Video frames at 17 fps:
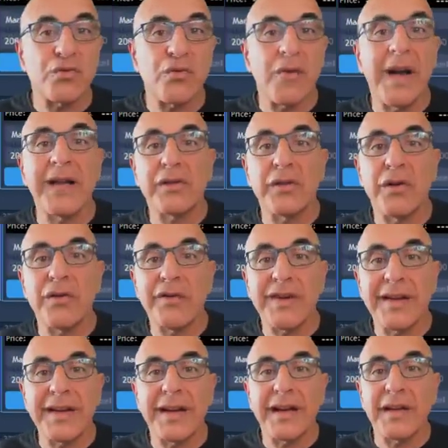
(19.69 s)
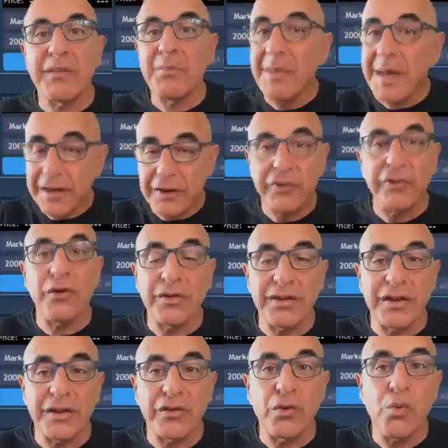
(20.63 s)
right over here and make sure
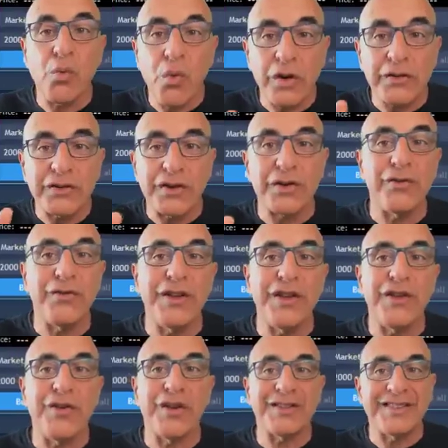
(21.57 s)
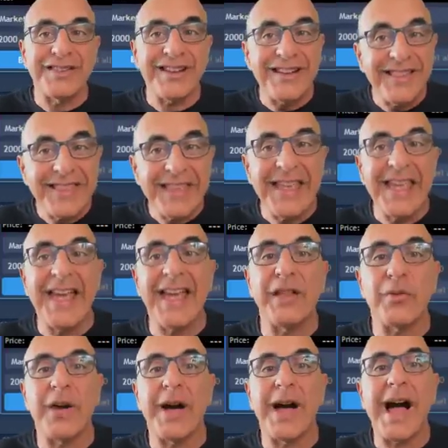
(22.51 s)
that you watch this video until the
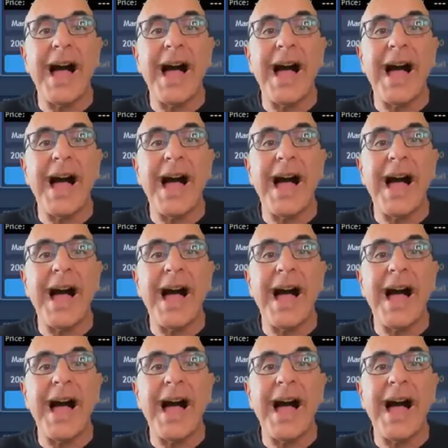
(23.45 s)
end where